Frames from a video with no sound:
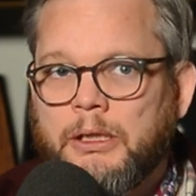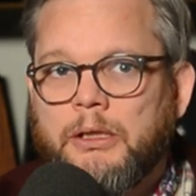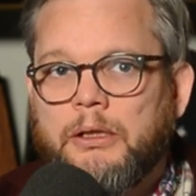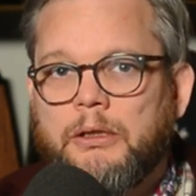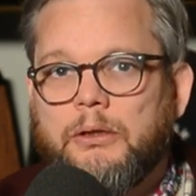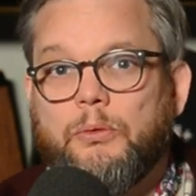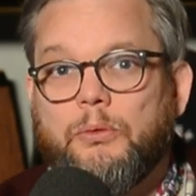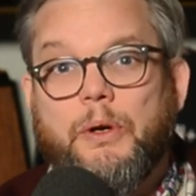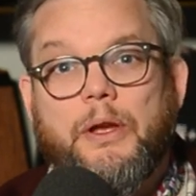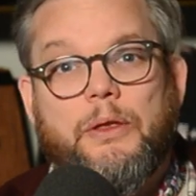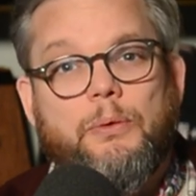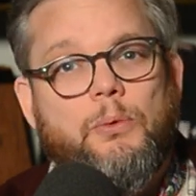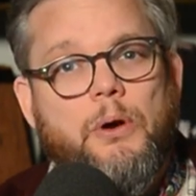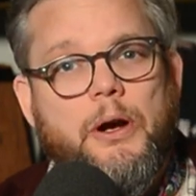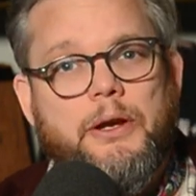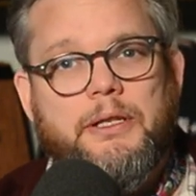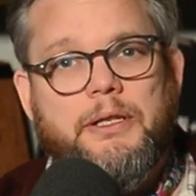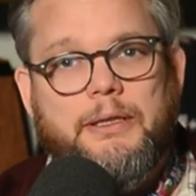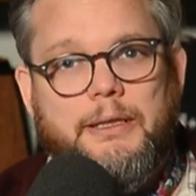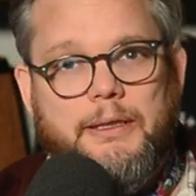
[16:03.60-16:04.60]
with
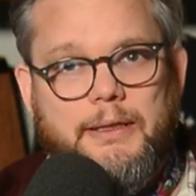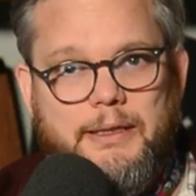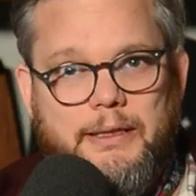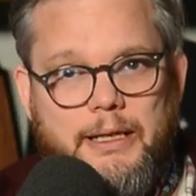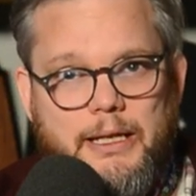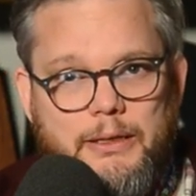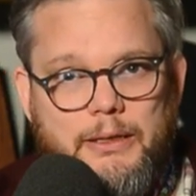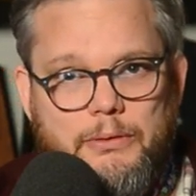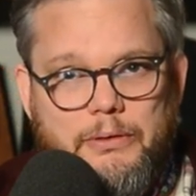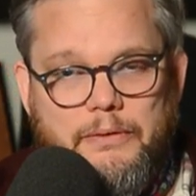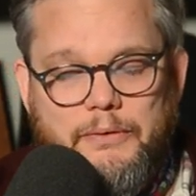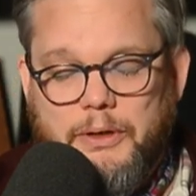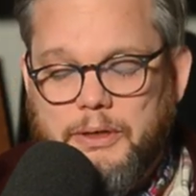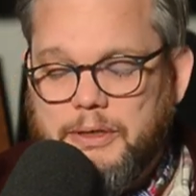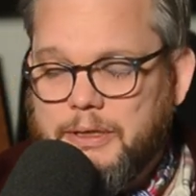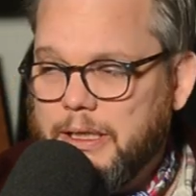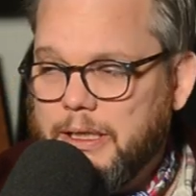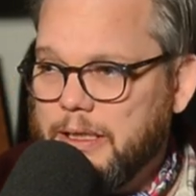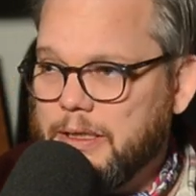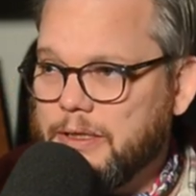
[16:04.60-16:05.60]
Washington State
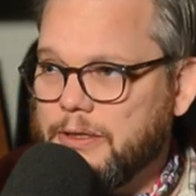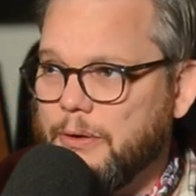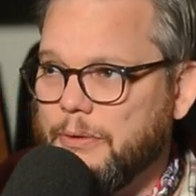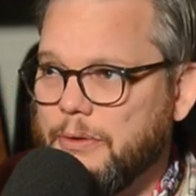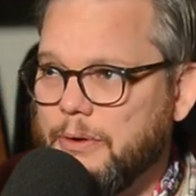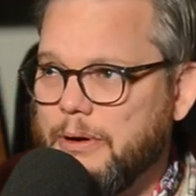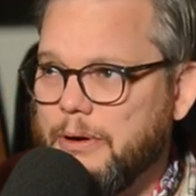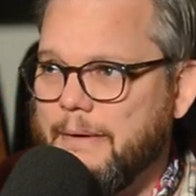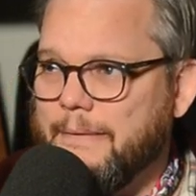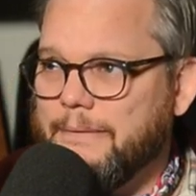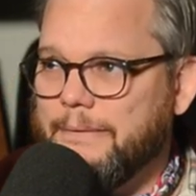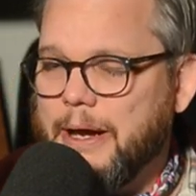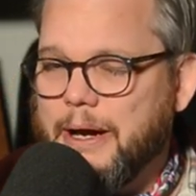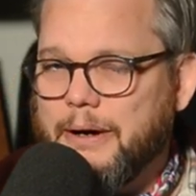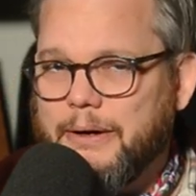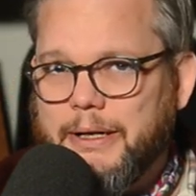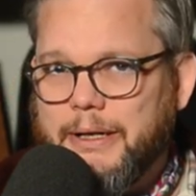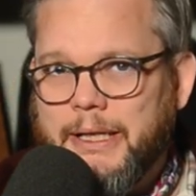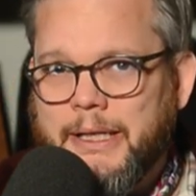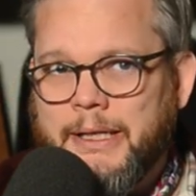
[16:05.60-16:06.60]
University. So they're a
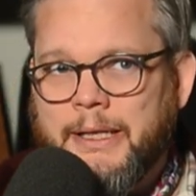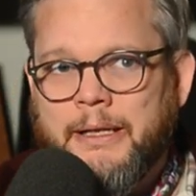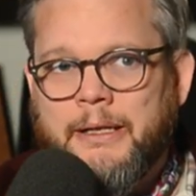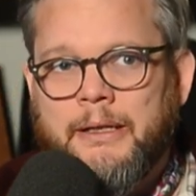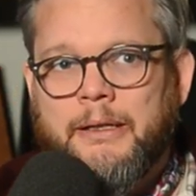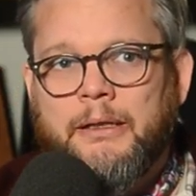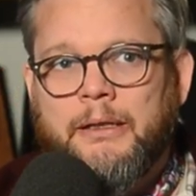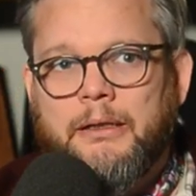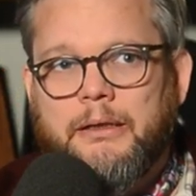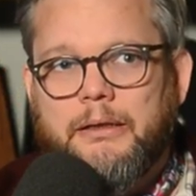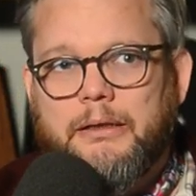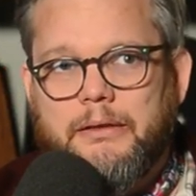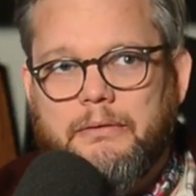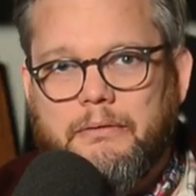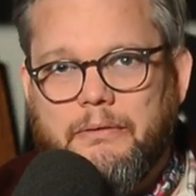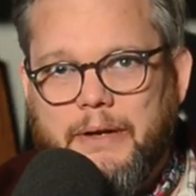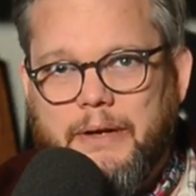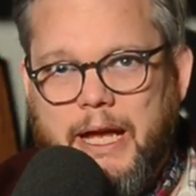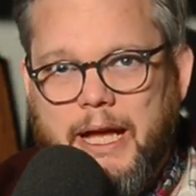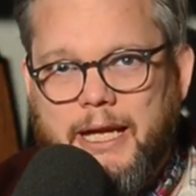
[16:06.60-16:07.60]
very
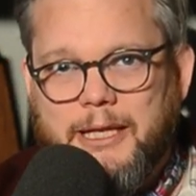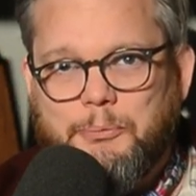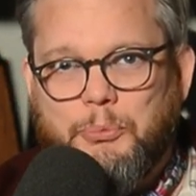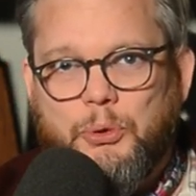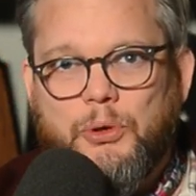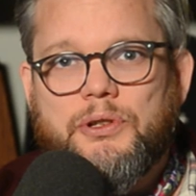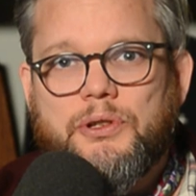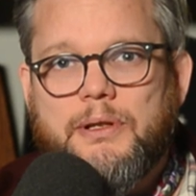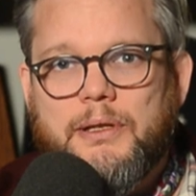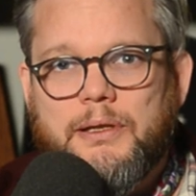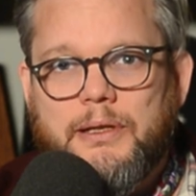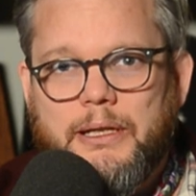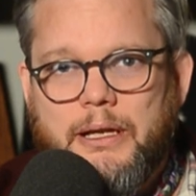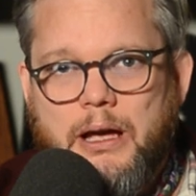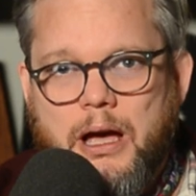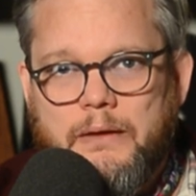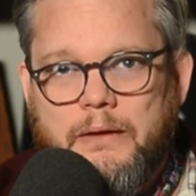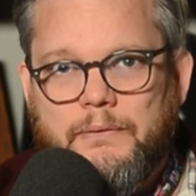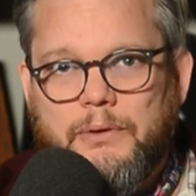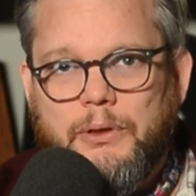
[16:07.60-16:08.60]
advanced, pushing the
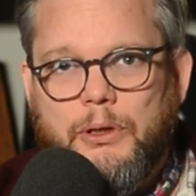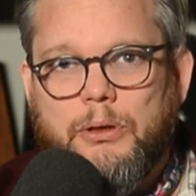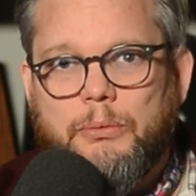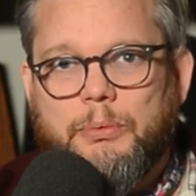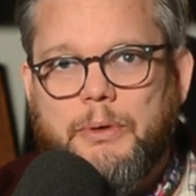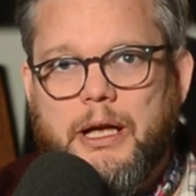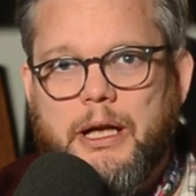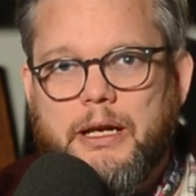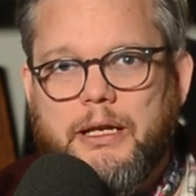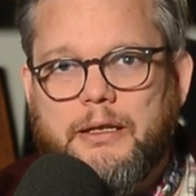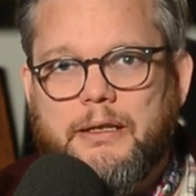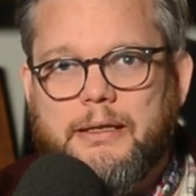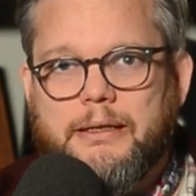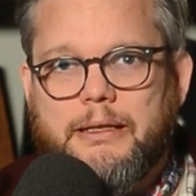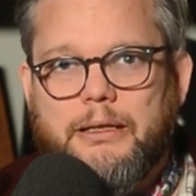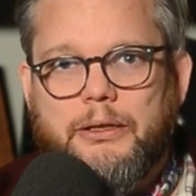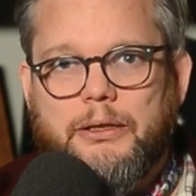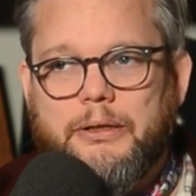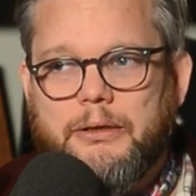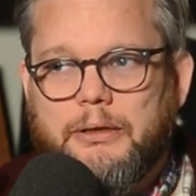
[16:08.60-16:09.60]
envelope kind of
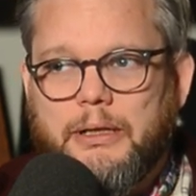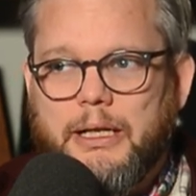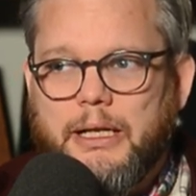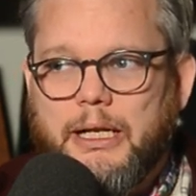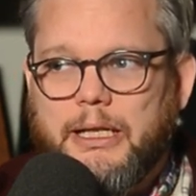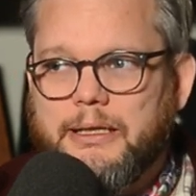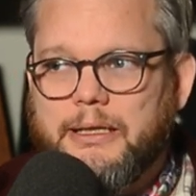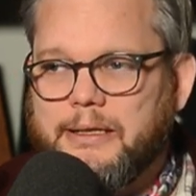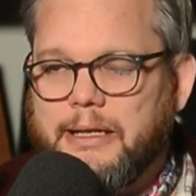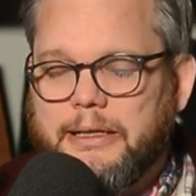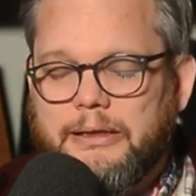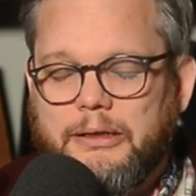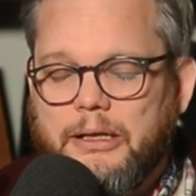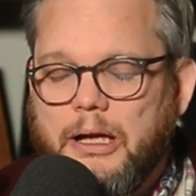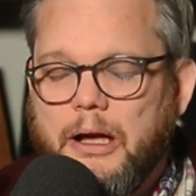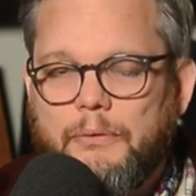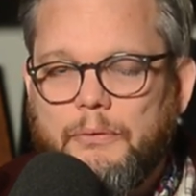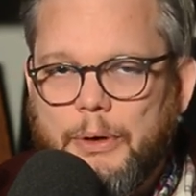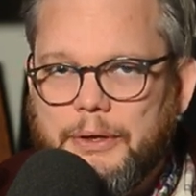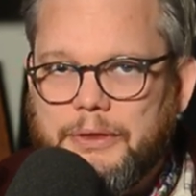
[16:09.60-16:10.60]
distiller, and I just I
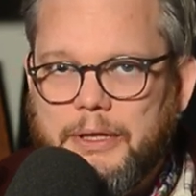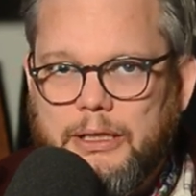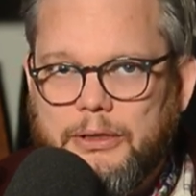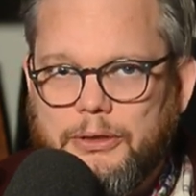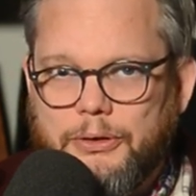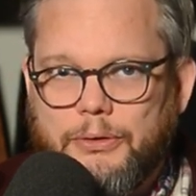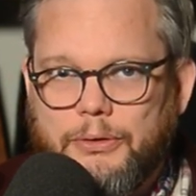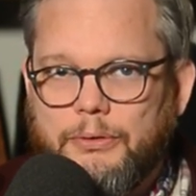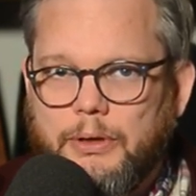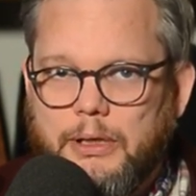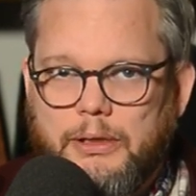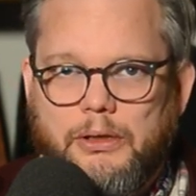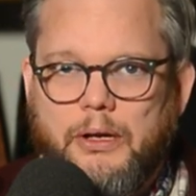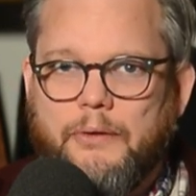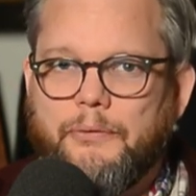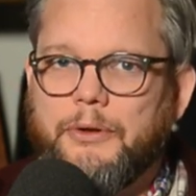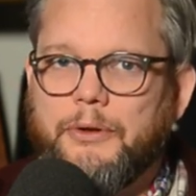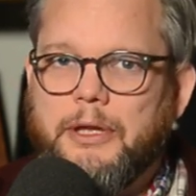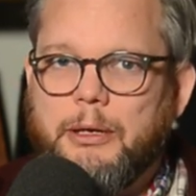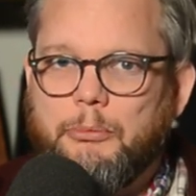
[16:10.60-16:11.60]
love what they do. I
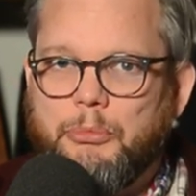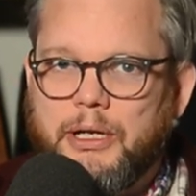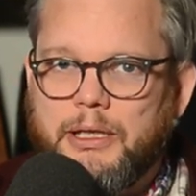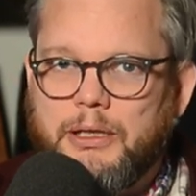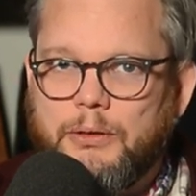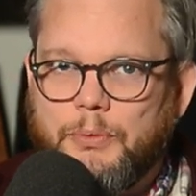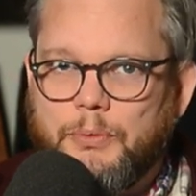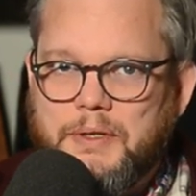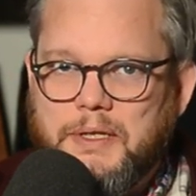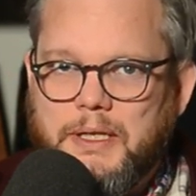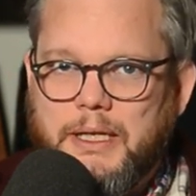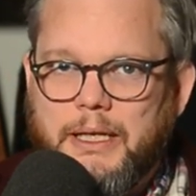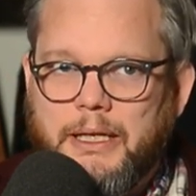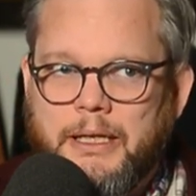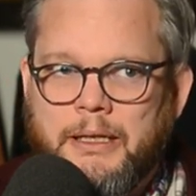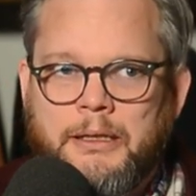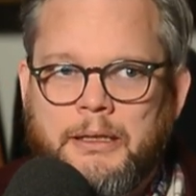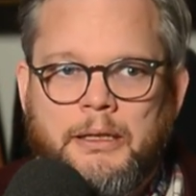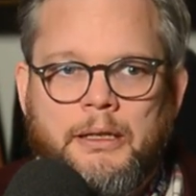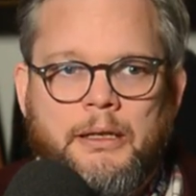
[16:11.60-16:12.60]
love what they bring to
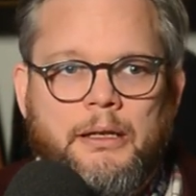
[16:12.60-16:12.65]
whiskey.